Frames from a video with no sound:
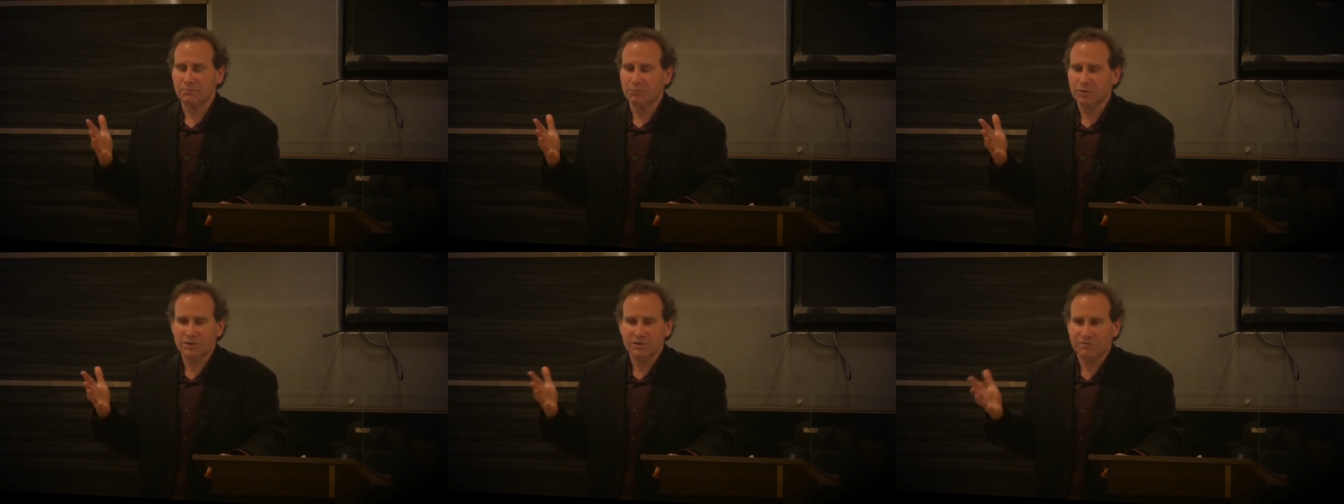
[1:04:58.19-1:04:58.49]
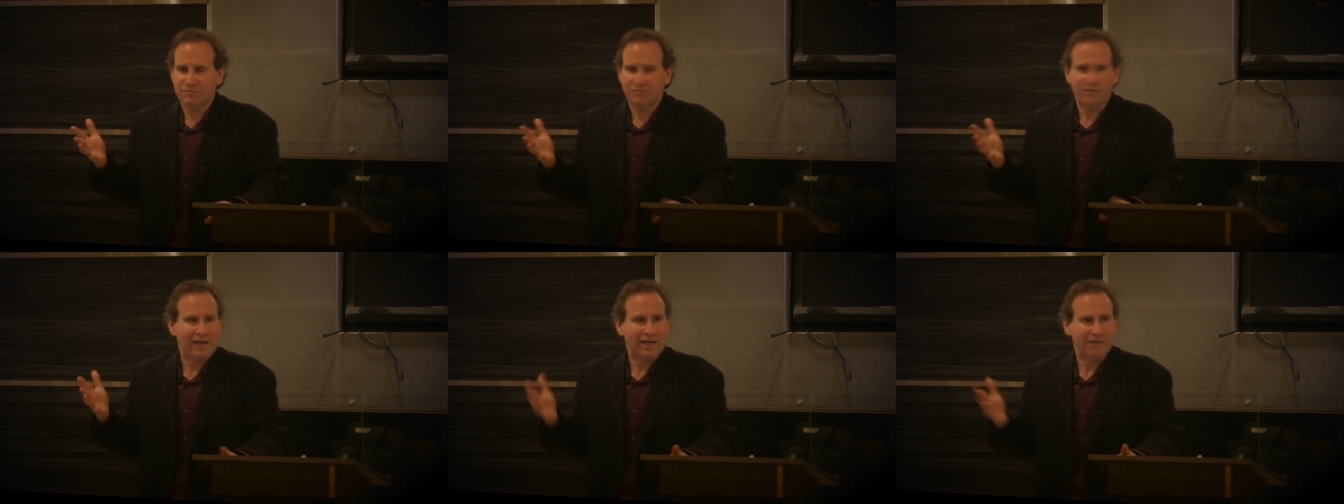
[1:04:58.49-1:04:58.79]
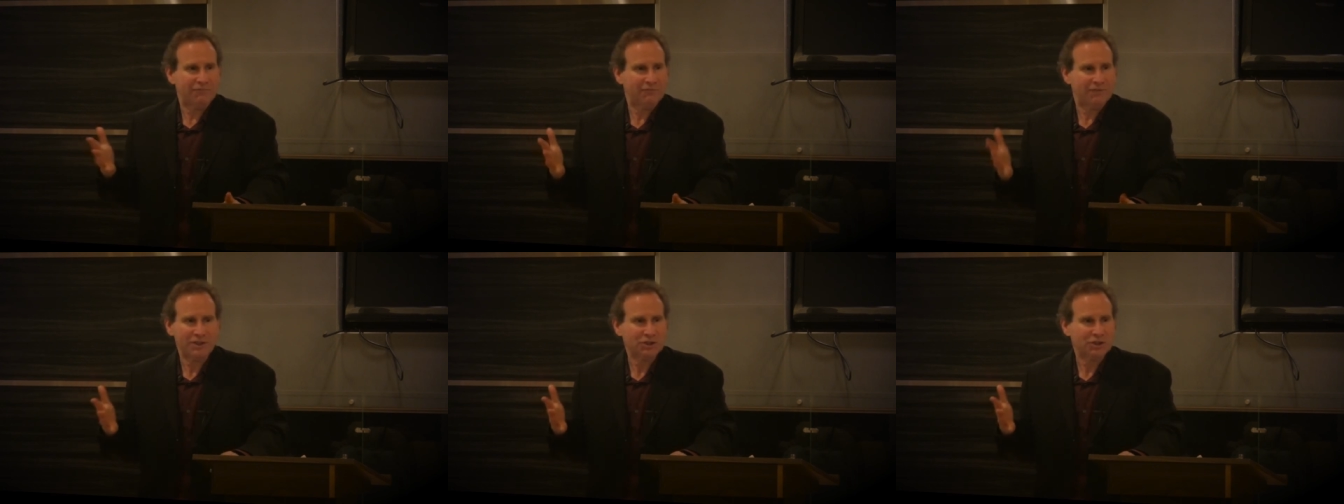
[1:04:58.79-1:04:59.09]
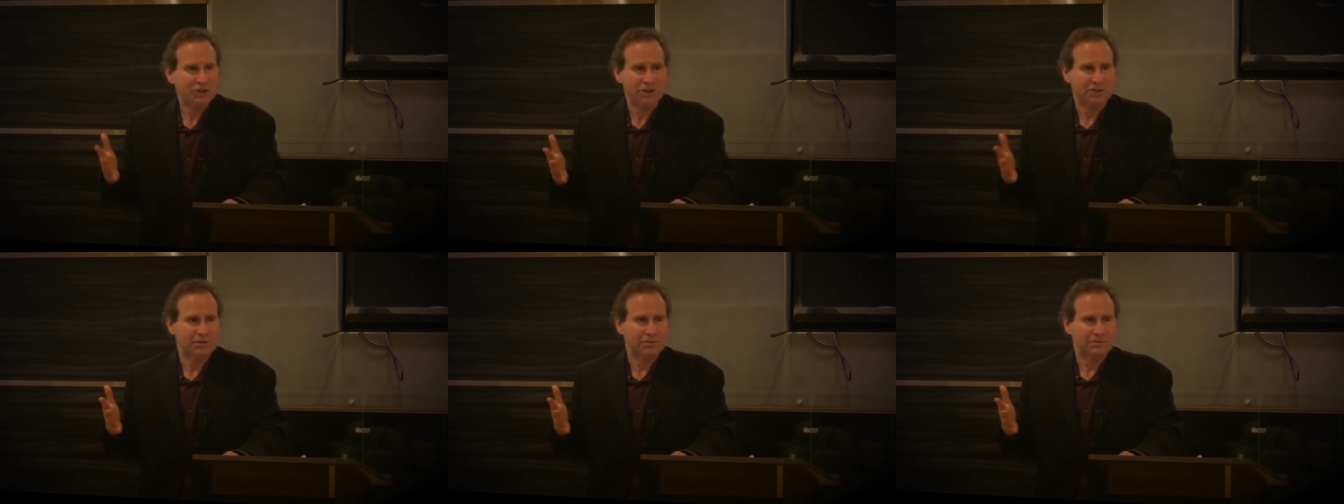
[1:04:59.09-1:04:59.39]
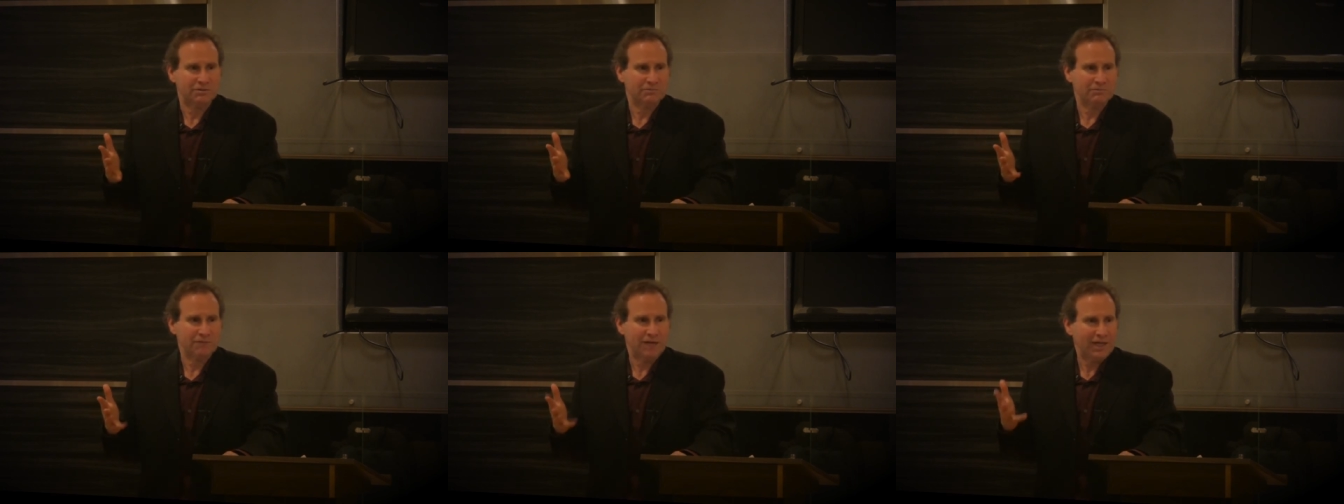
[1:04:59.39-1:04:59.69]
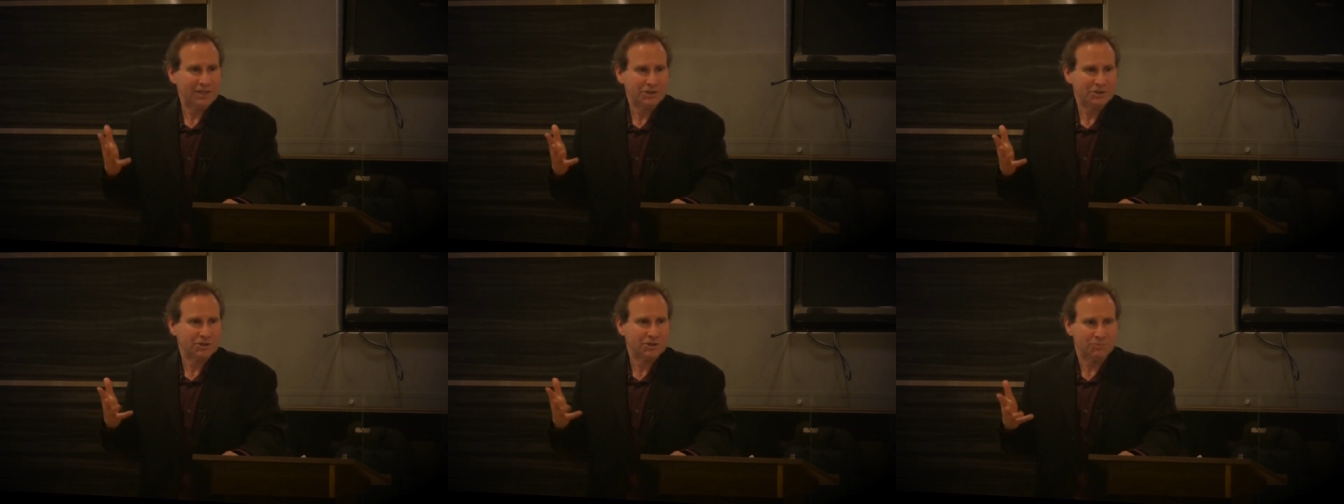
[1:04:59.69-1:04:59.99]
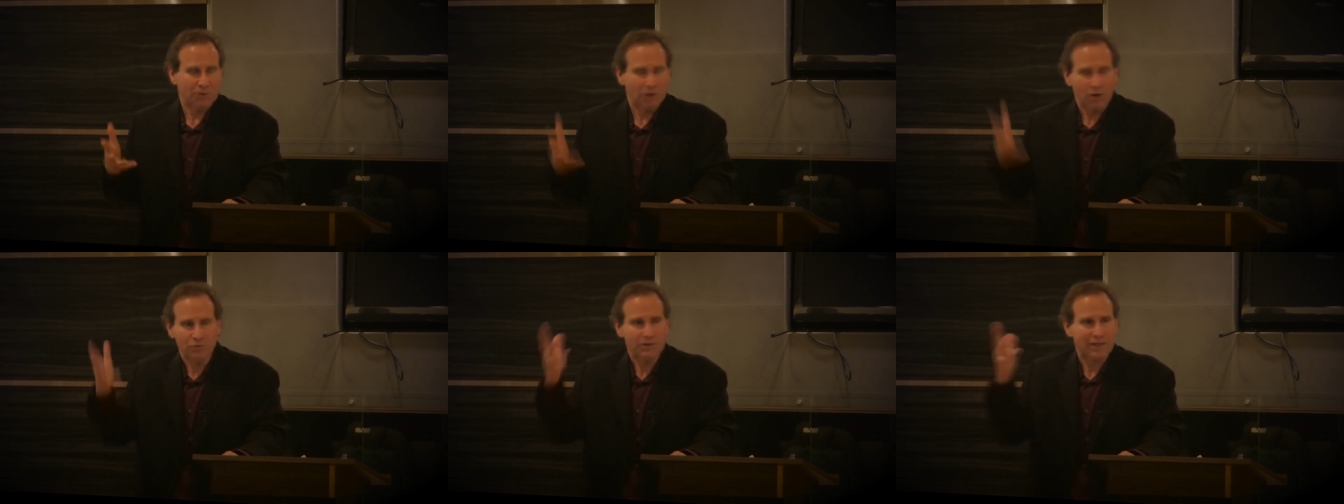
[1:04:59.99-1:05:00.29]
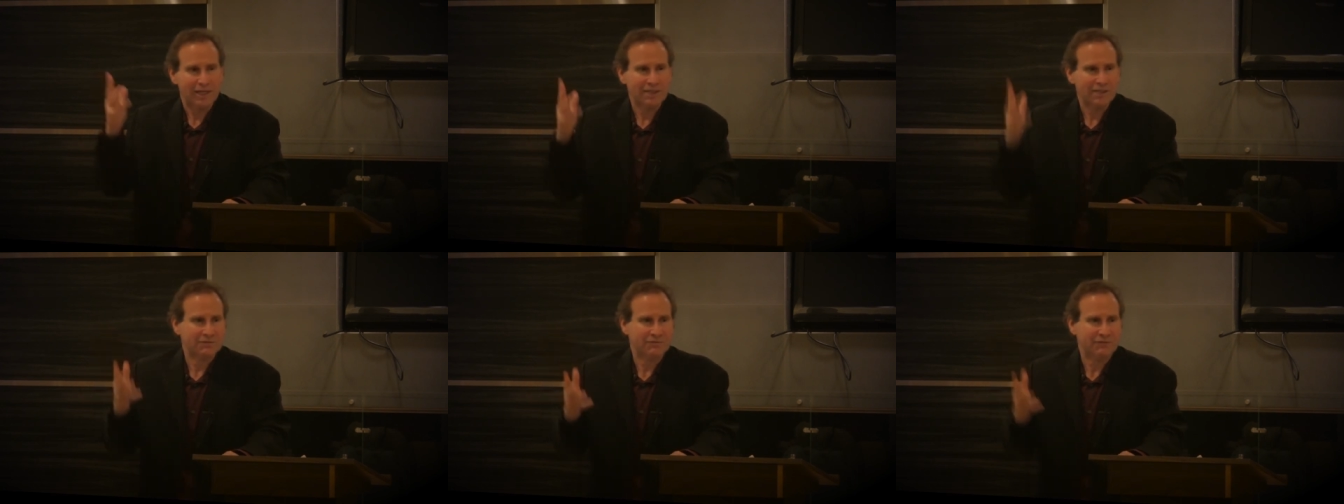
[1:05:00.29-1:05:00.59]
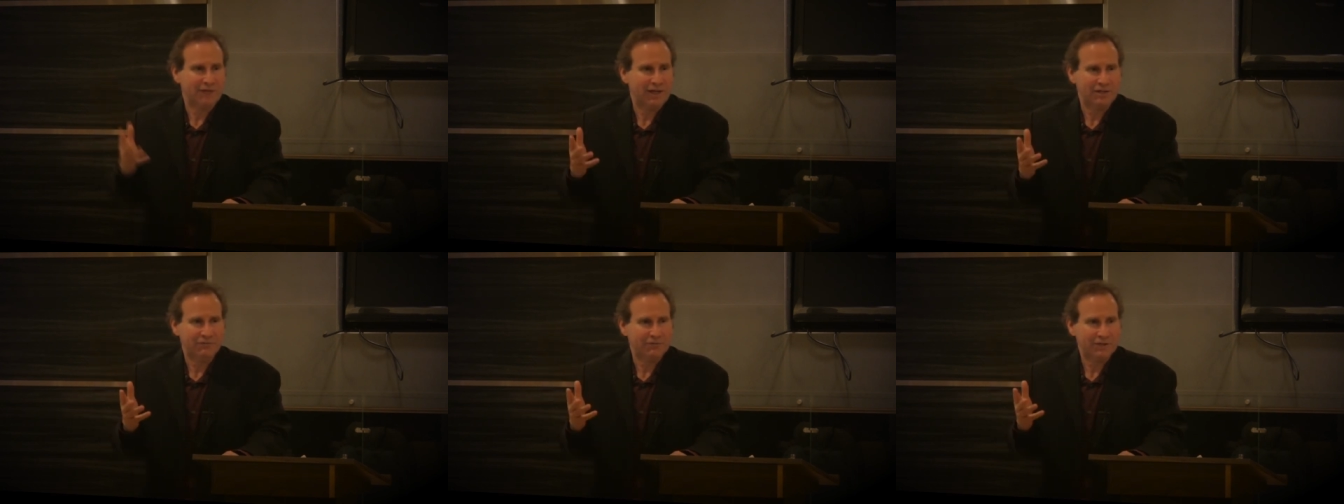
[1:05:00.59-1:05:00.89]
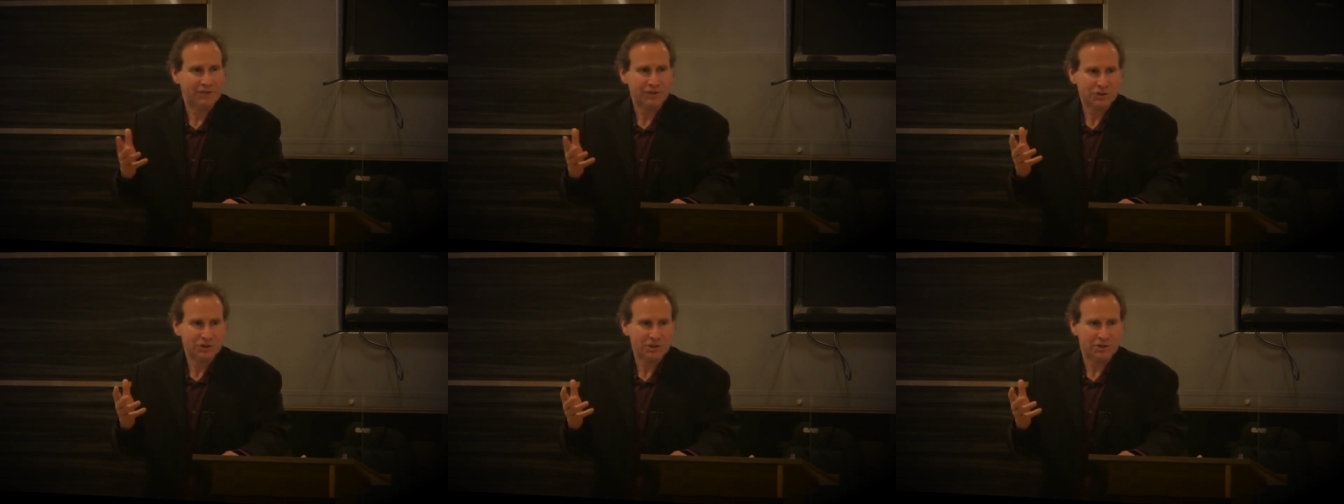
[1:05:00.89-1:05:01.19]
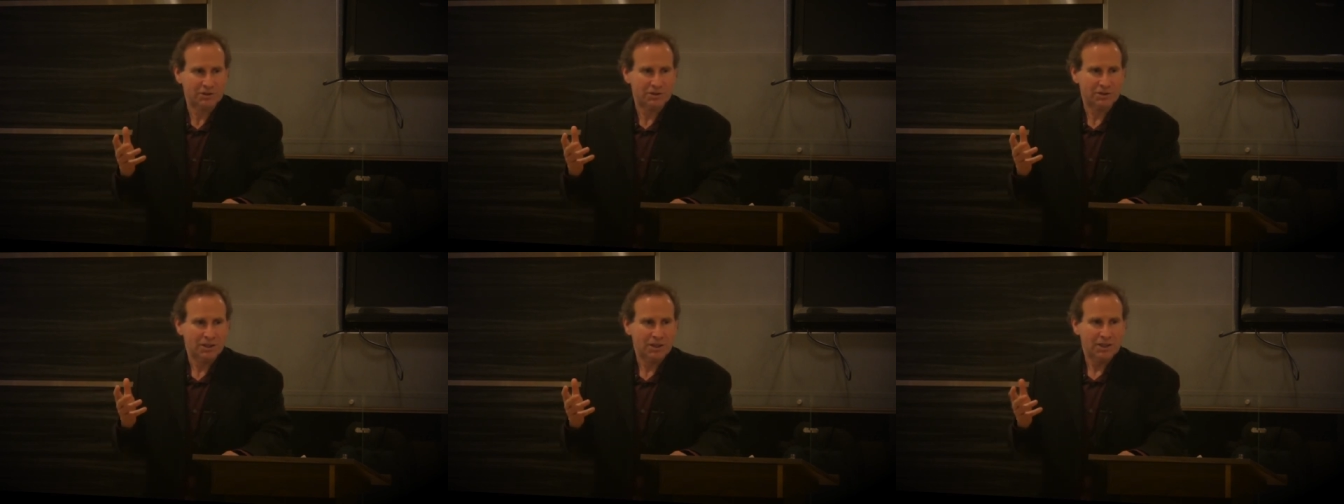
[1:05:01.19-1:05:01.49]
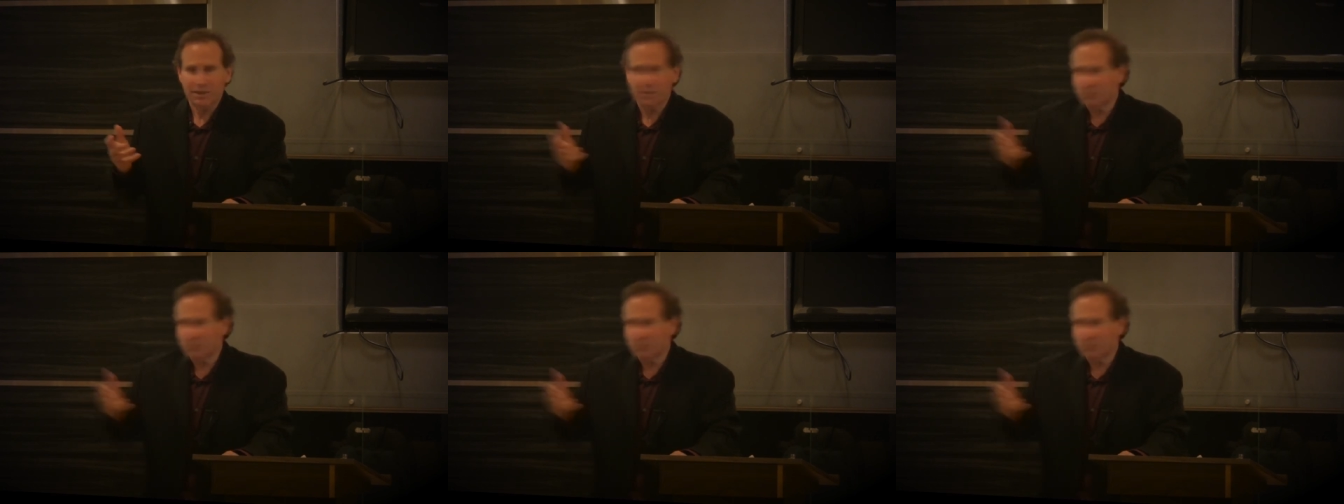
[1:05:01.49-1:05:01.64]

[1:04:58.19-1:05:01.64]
was fan fiction, right? She wrote that as fan fiction.